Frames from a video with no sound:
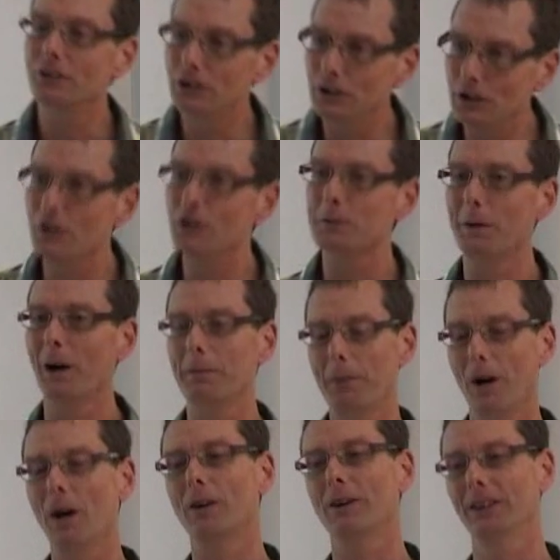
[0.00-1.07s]
use my
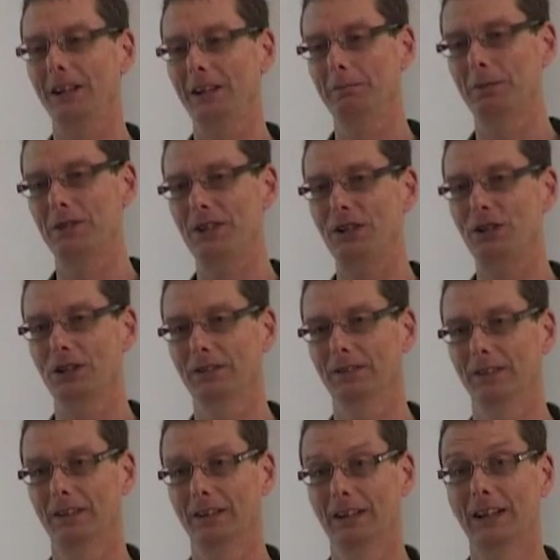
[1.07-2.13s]
bargaining position
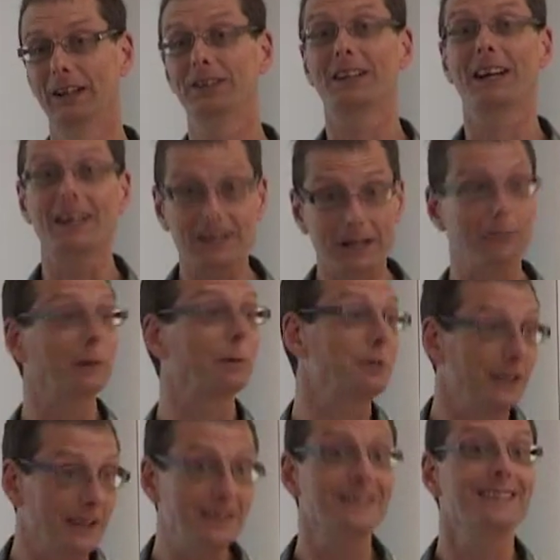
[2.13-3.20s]
to get something
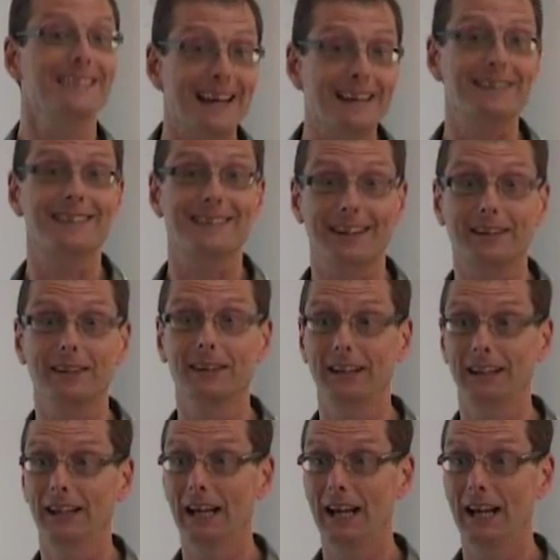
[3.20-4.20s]
which isn't necessarily